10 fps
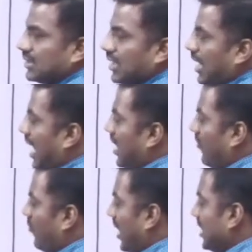And
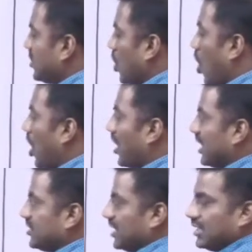French or
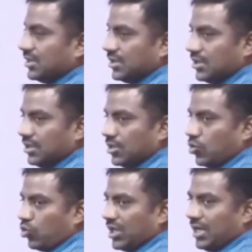Russian.
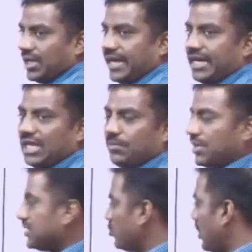Total 18
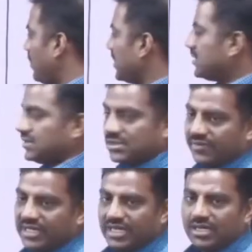plus 12 plus
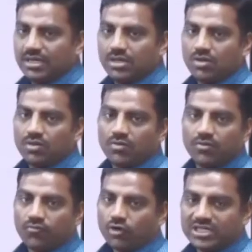17,
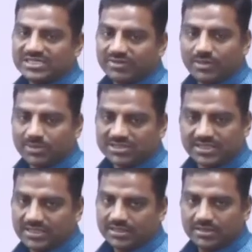47%.
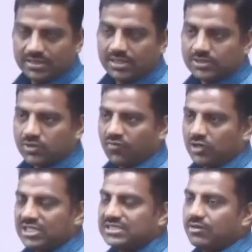So
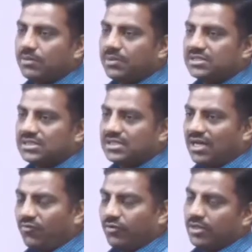47%
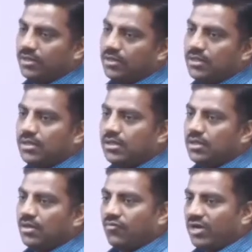of
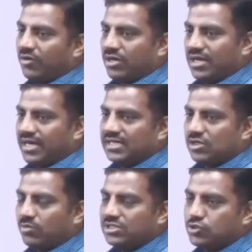500 is how
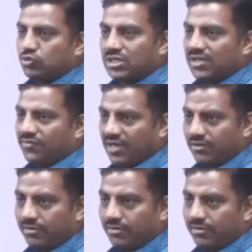much? 235?